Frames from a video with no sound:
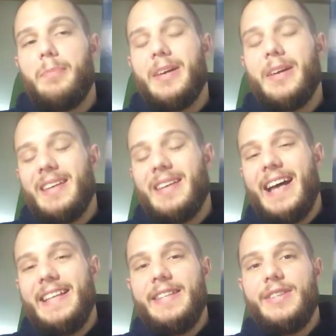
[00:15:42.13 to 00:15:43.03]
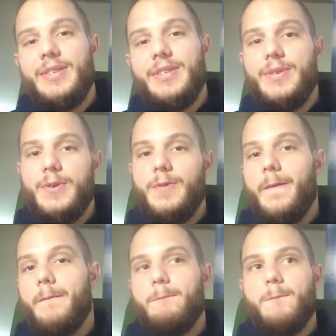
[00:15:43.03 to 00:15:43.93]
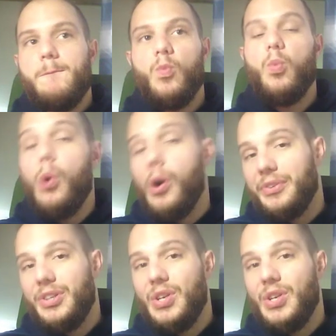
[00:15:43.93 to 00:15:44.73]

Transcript: But I need to warn